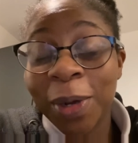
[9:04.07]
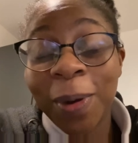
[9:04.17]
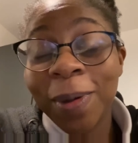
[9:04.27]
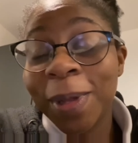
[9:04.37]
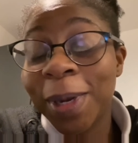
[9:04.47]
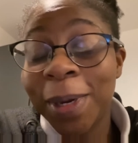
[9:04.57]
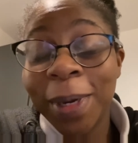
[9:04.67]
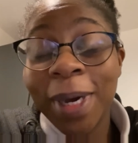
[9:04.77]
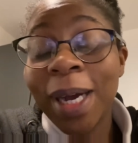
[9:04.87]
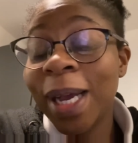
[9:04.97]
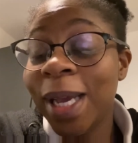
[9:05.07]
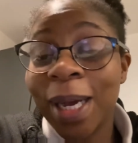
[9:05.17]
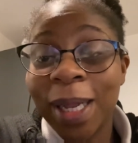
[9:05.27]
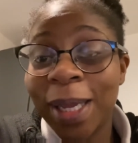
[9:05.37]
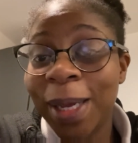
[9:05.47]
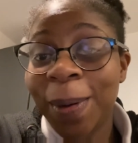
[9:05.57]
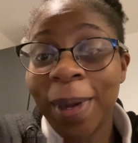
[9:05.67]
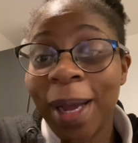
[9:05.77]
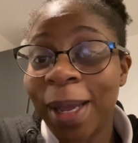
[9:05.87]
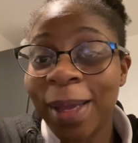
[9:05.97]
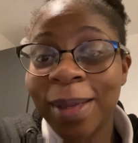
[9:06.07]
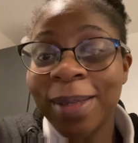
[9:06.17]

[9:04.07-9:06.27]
call it a night, honey. Okay.